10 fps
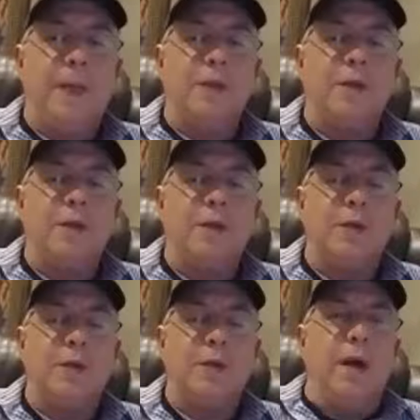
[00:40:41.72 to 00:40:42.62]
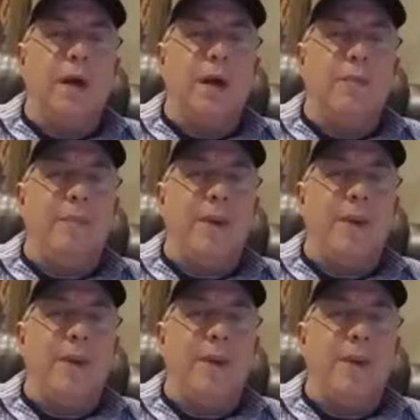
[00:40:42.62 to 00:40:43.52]
So uh,
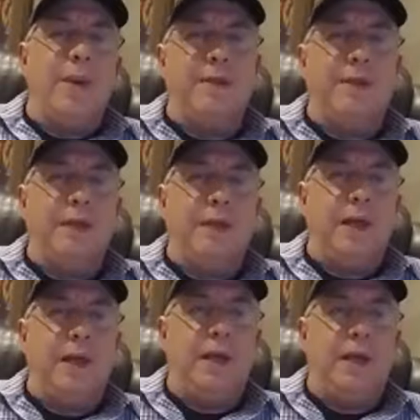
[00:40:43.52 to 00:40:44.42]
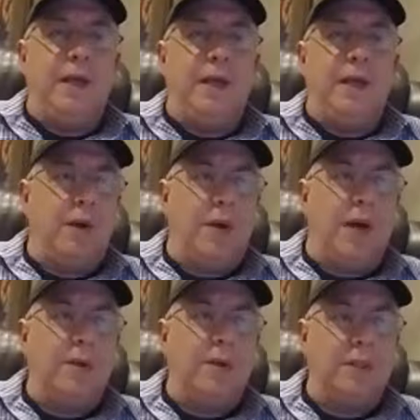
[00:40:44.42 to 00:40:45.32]
back 15, 18 years ago,
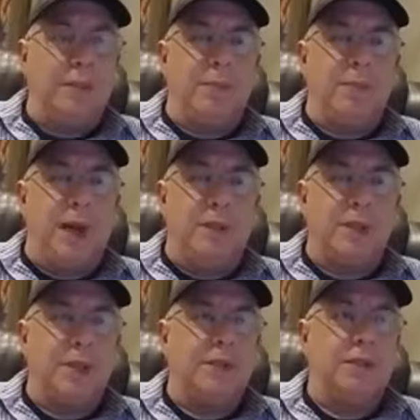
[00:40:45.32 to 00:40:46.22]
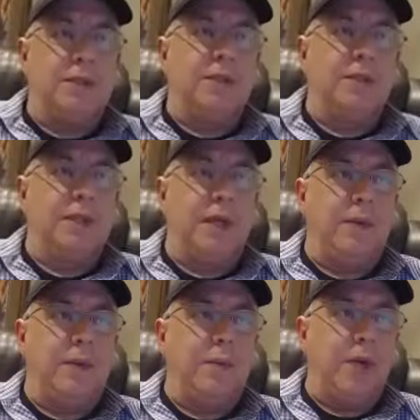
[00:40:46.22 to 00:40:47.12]
I was a, I was a consultant to
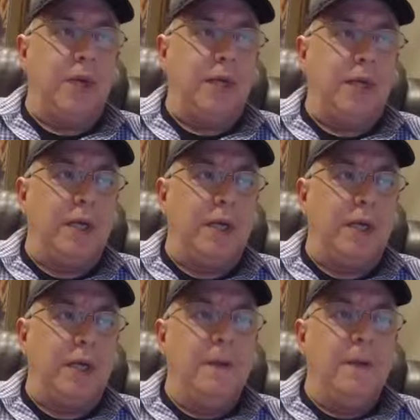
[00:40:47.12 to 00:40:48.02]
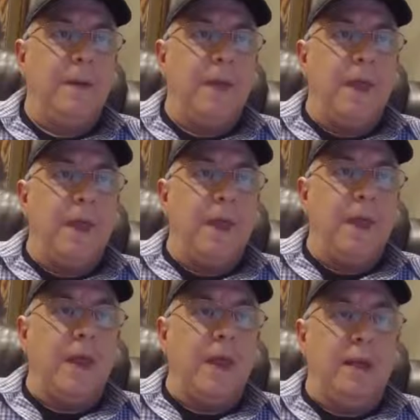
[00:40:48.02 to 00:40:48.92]
the network marketing industry
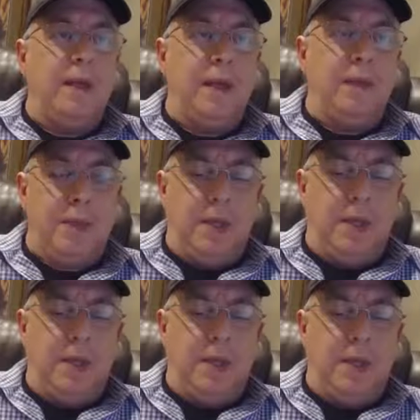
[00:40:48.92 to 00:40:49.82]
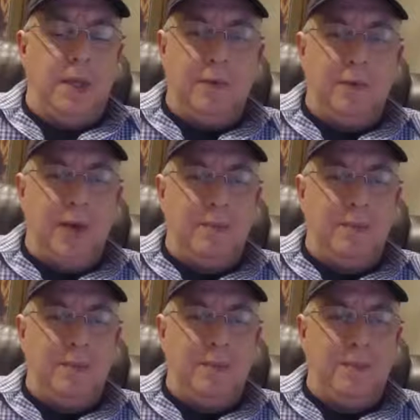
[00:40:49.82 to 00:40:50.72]
and I got my name to, I got my name to
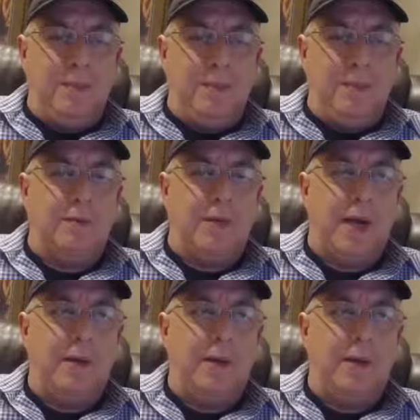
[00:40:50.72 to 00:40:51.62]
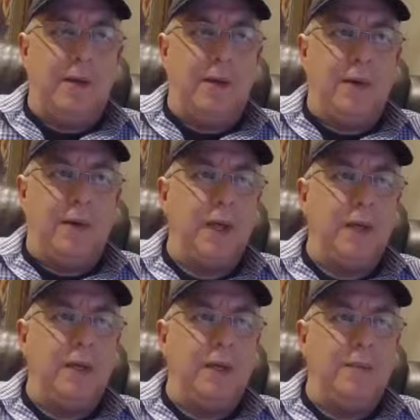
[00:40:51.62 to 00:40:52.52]
fame because I started a viral network
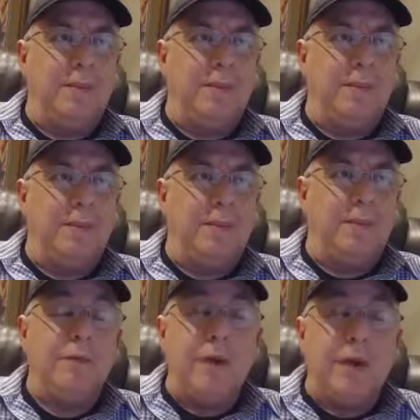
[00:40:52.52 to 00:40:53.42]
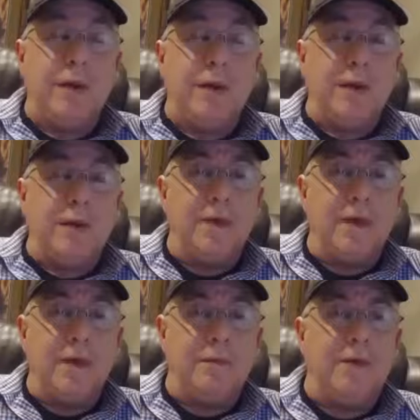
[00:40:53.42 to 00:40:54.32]
marketing company and I had to be very
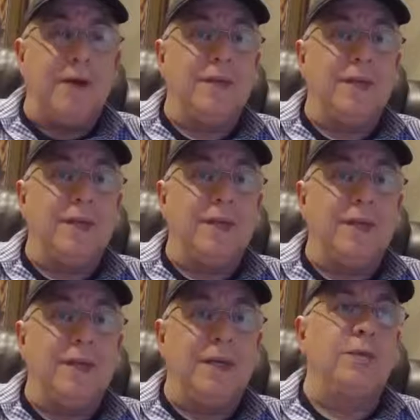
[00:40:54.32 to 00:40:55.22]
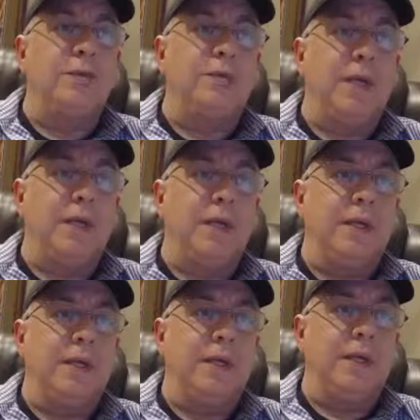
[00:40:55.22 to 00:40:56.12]
very involved in SEC rules and
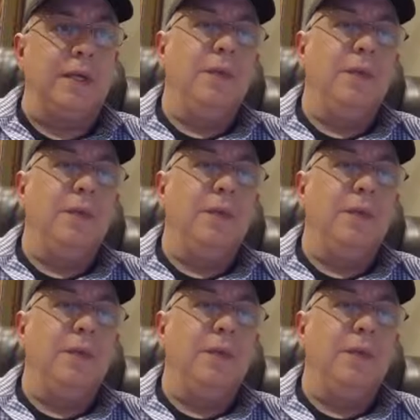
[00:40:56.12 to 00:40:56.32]
regulations